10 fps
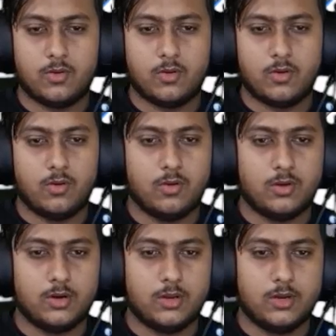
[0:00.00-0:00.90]
or
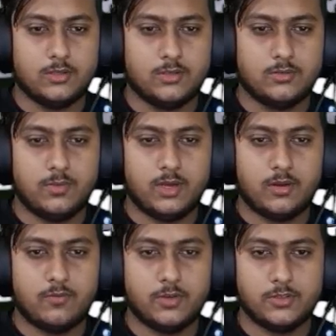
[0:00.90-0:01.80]
let's make a
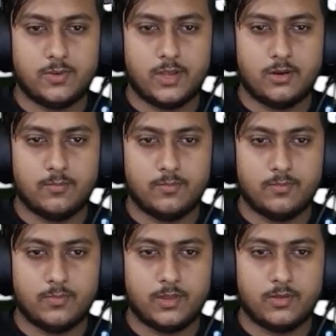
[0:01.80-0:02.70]
reference plane
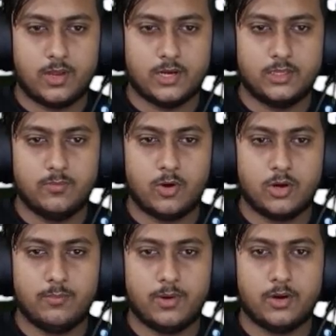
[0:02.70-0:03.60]
at the
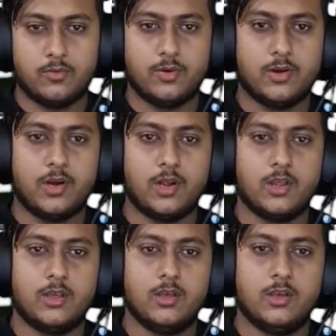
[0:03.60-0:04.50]
bottom part of it, right?
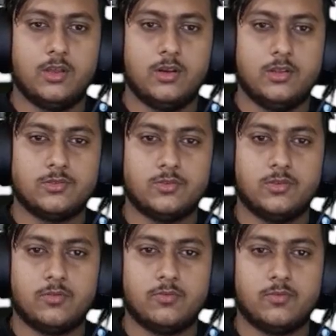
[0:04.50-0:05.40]
Let's go
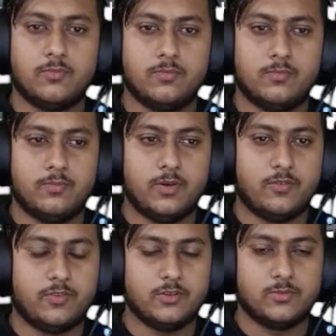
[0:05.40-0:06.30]
to
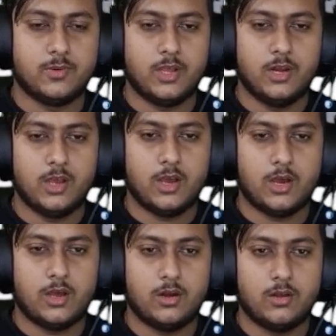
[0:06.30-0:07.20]
reference plane
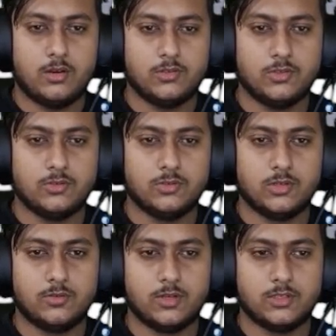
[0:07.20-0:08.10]
and let's choose
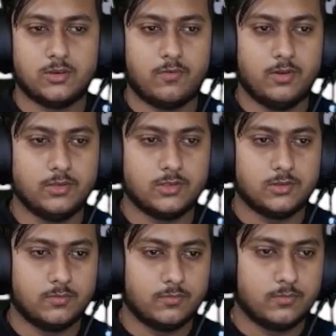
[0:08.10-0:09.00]
this one as a reference.
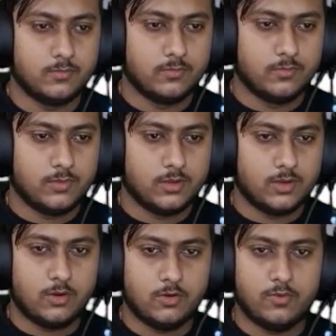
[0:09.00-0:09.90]

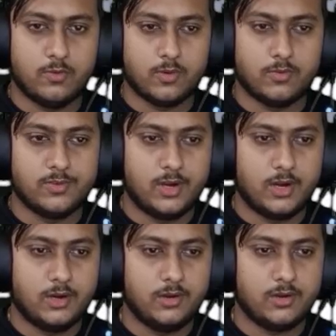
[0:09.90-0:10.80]
Click on flip offset
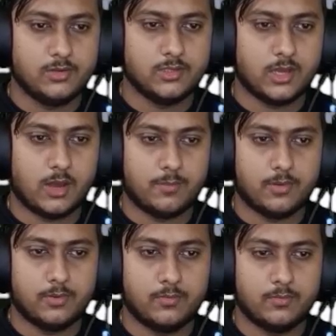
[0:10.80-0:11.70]
and decrease the gap.
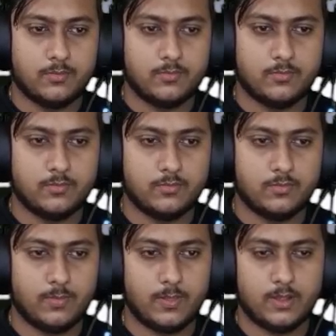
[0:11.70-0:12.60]

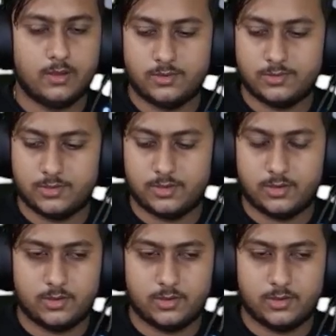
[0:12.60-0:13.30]
Let's say